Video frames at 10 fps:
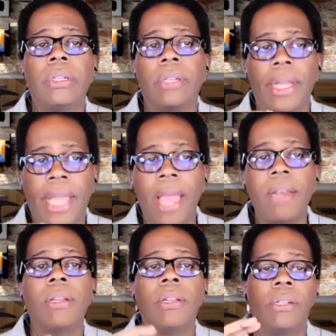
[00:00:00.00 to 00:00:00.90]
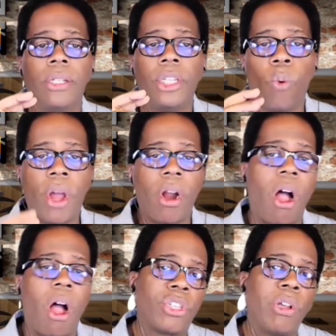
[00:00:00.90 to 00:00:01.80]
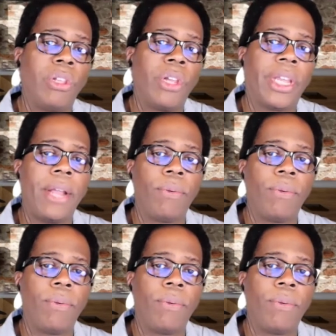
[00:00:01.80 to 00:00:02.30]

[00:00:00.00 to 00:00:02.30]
again, you want to also look at,